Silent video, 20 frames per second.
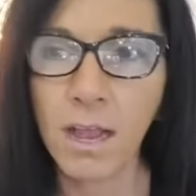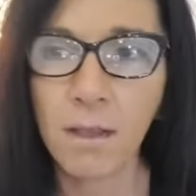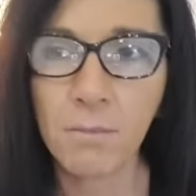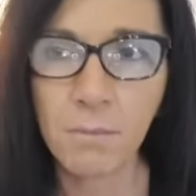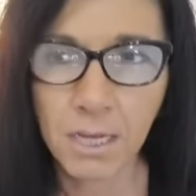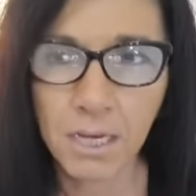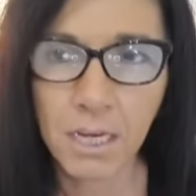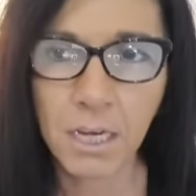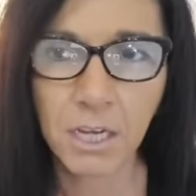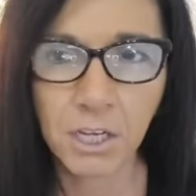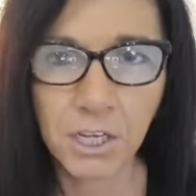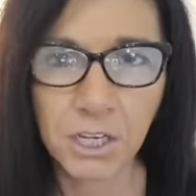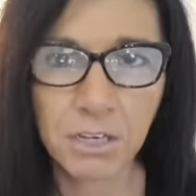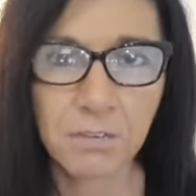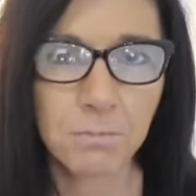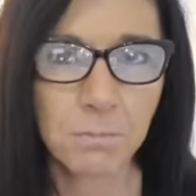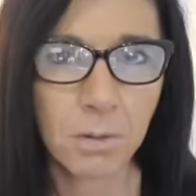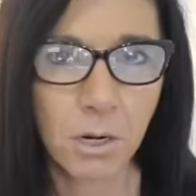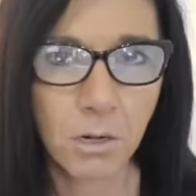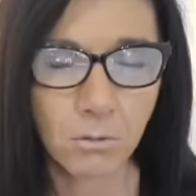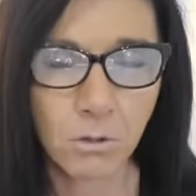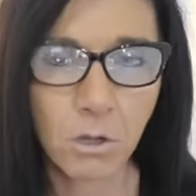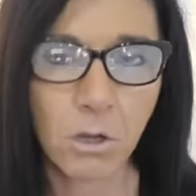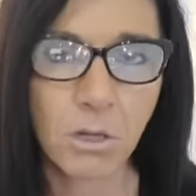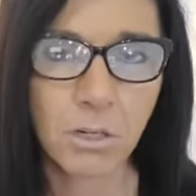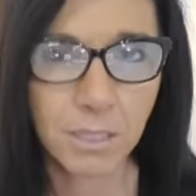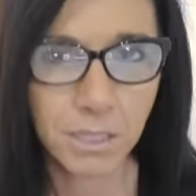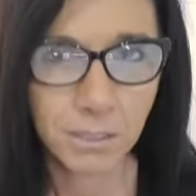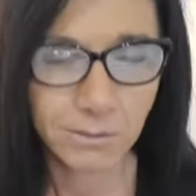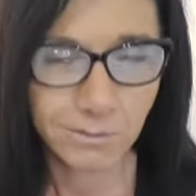um, and it could have
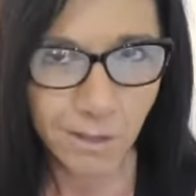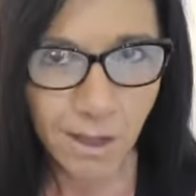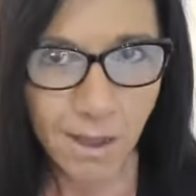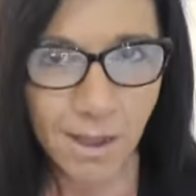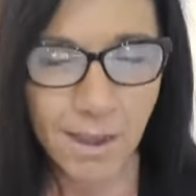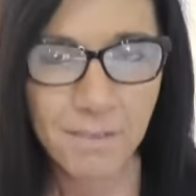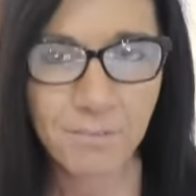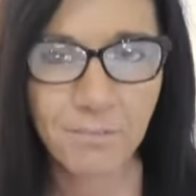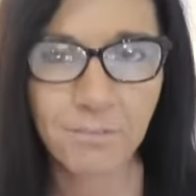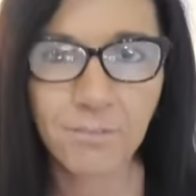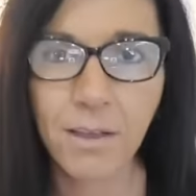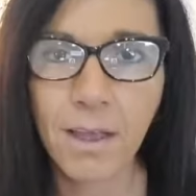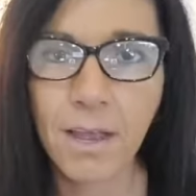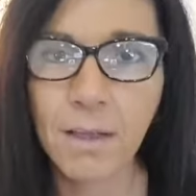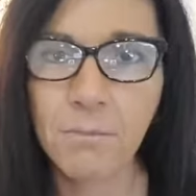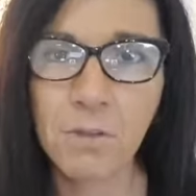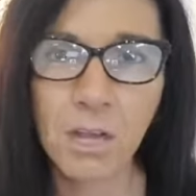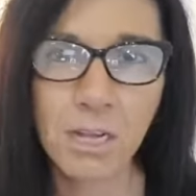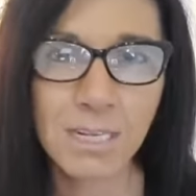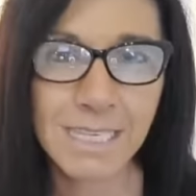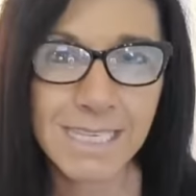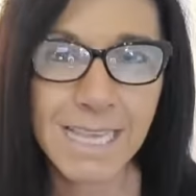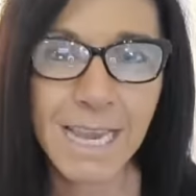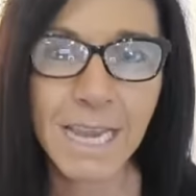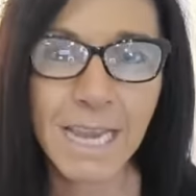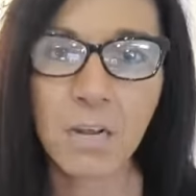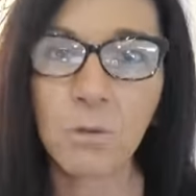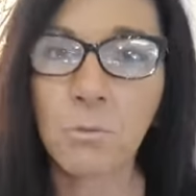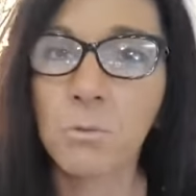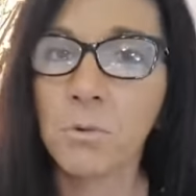prolonged their life. I'm not
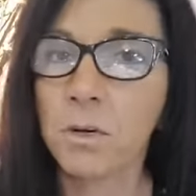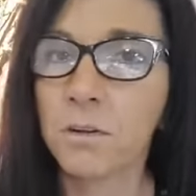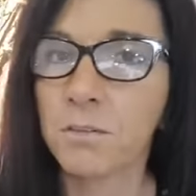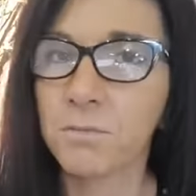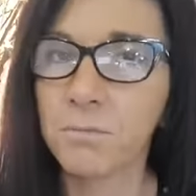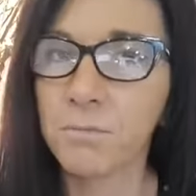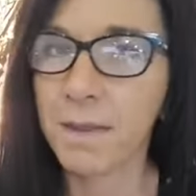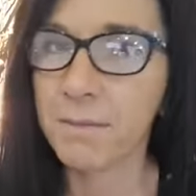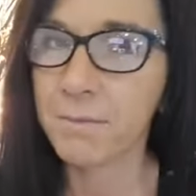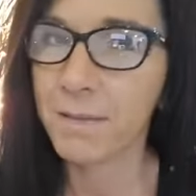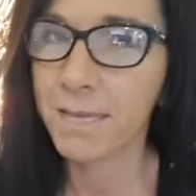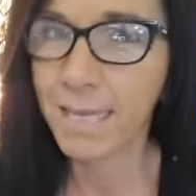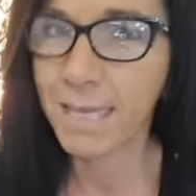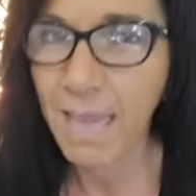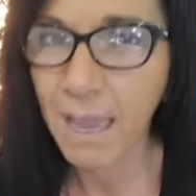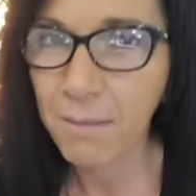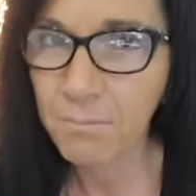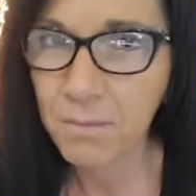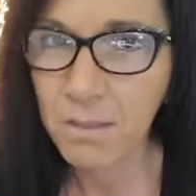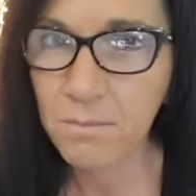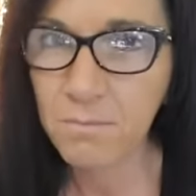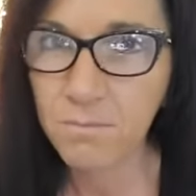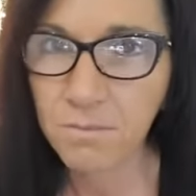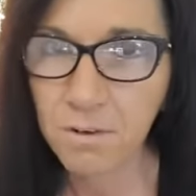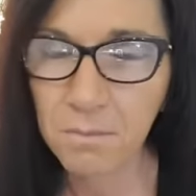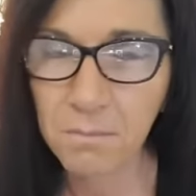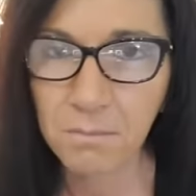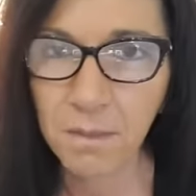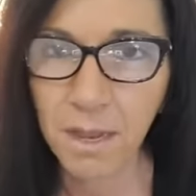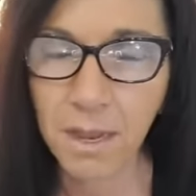saying it would have maybe kept them
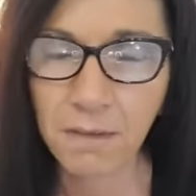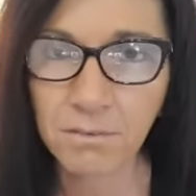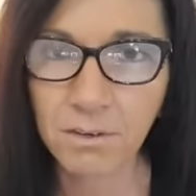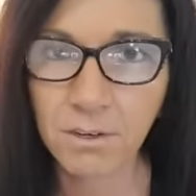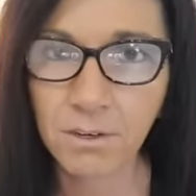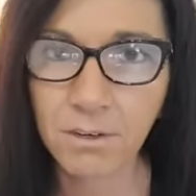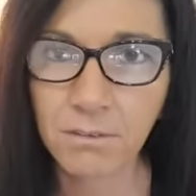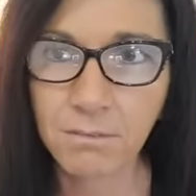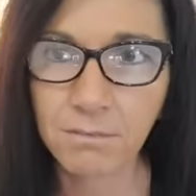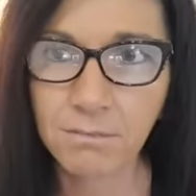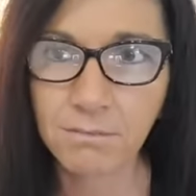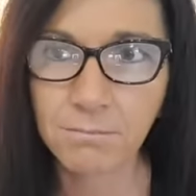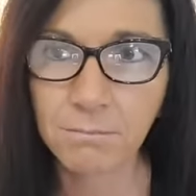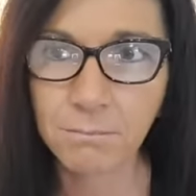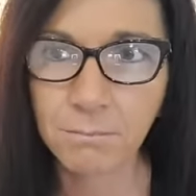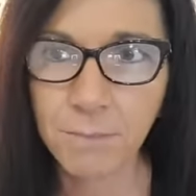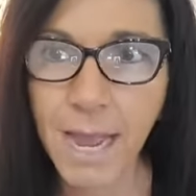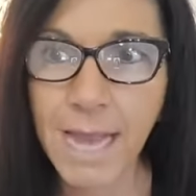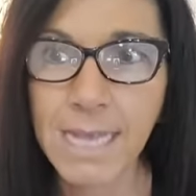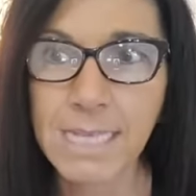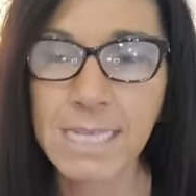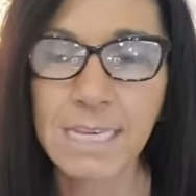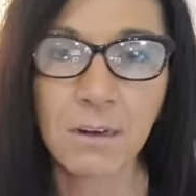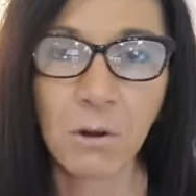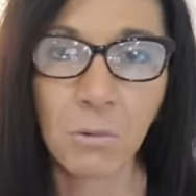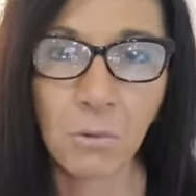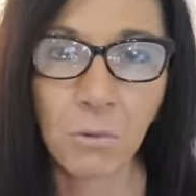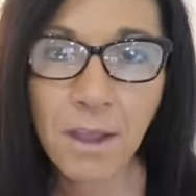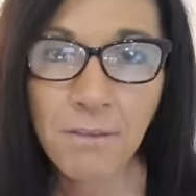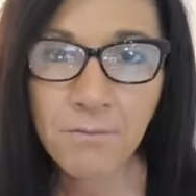from ever
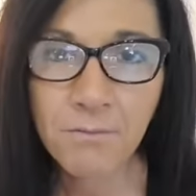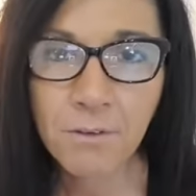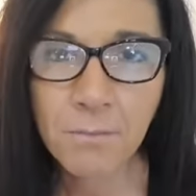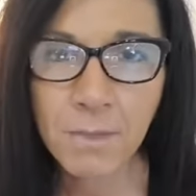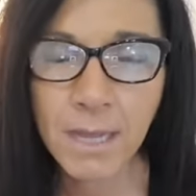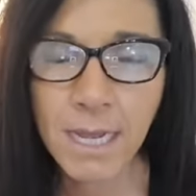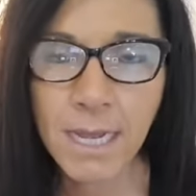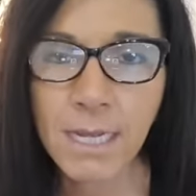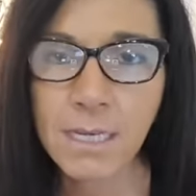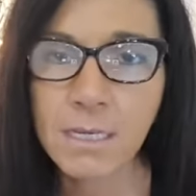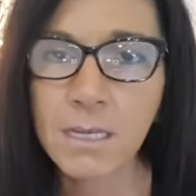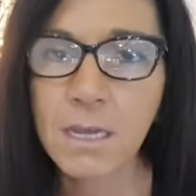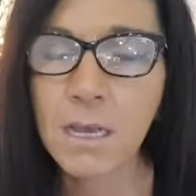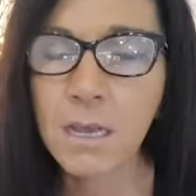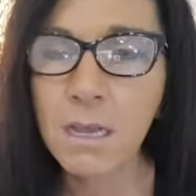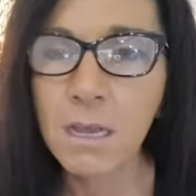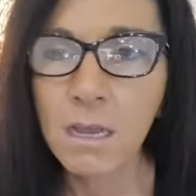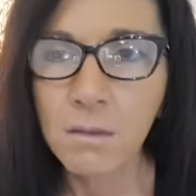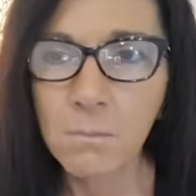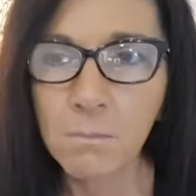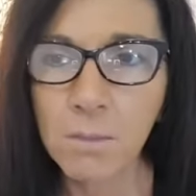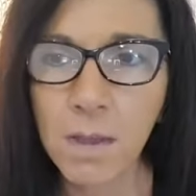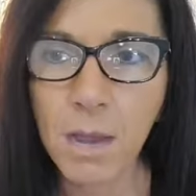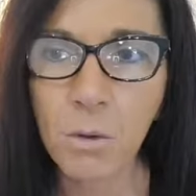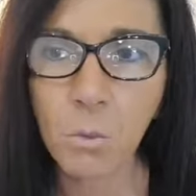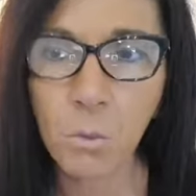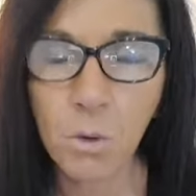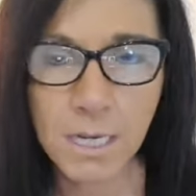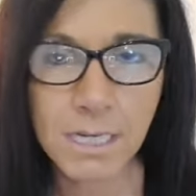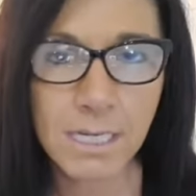passing away from that,
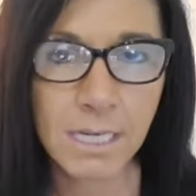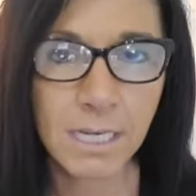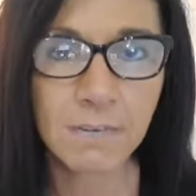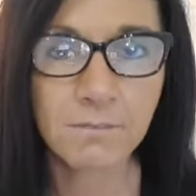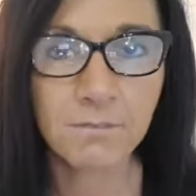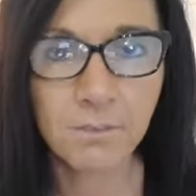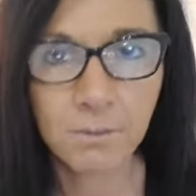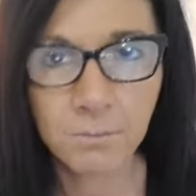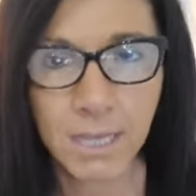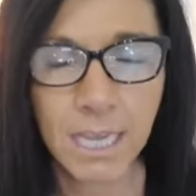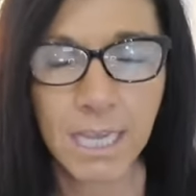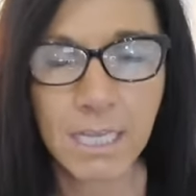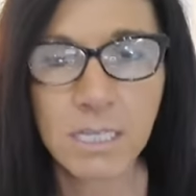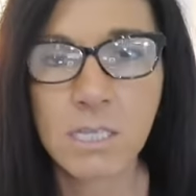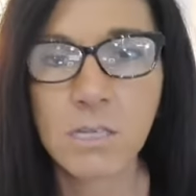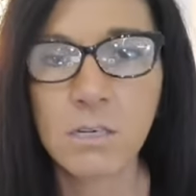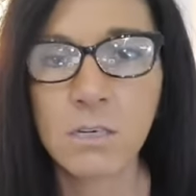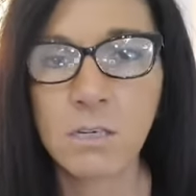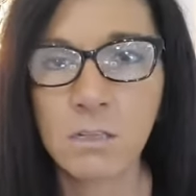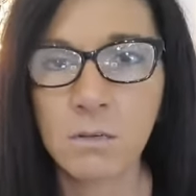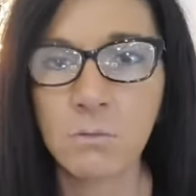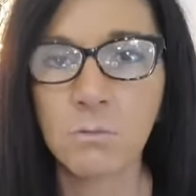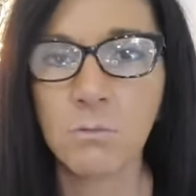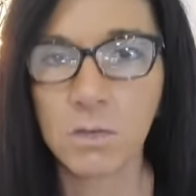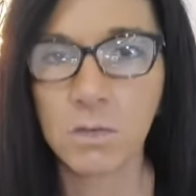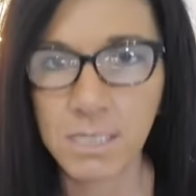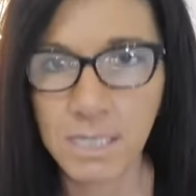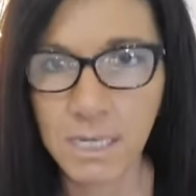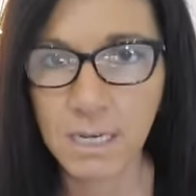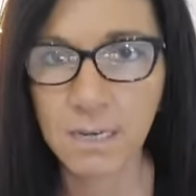but one died from cancer and then
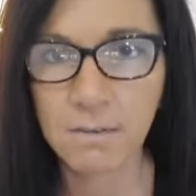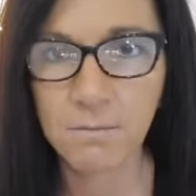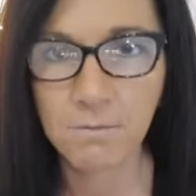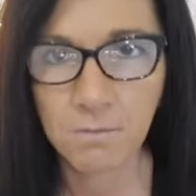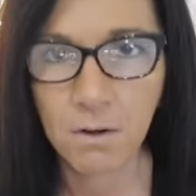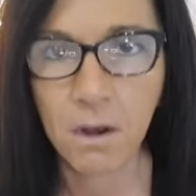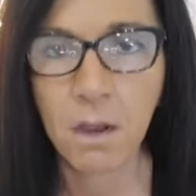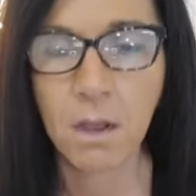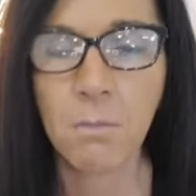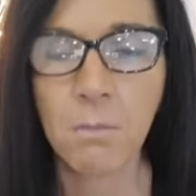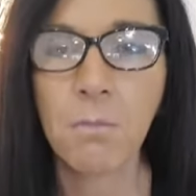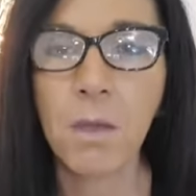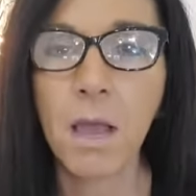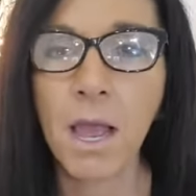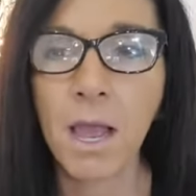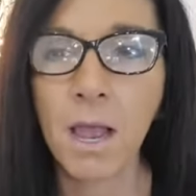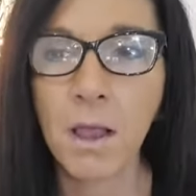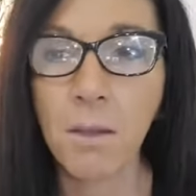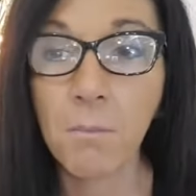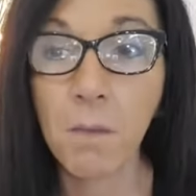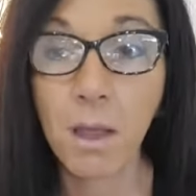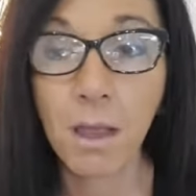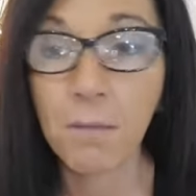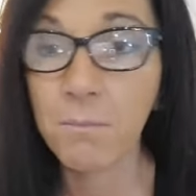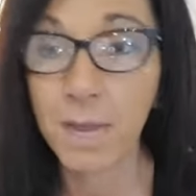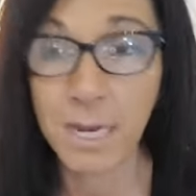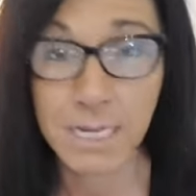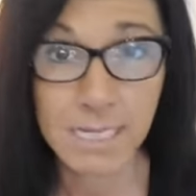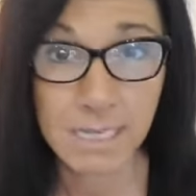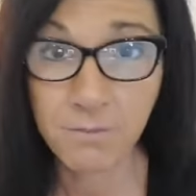one died from um,
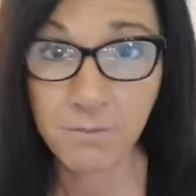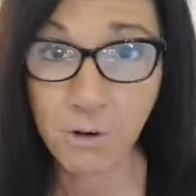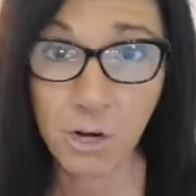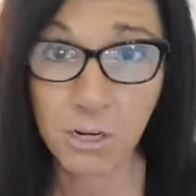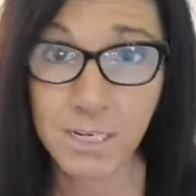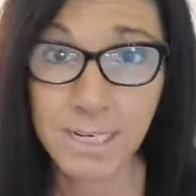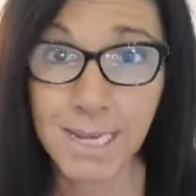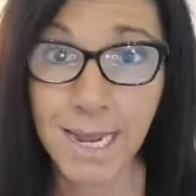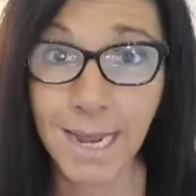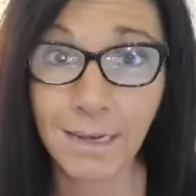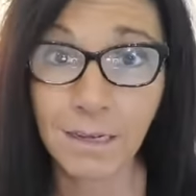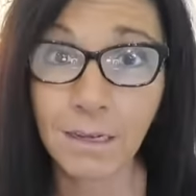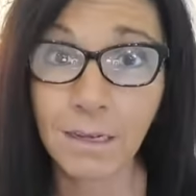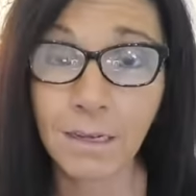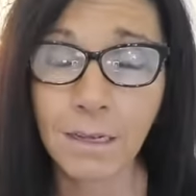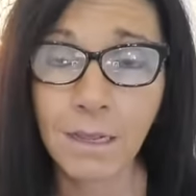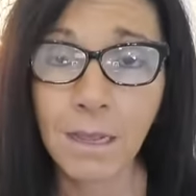a massive heart attack.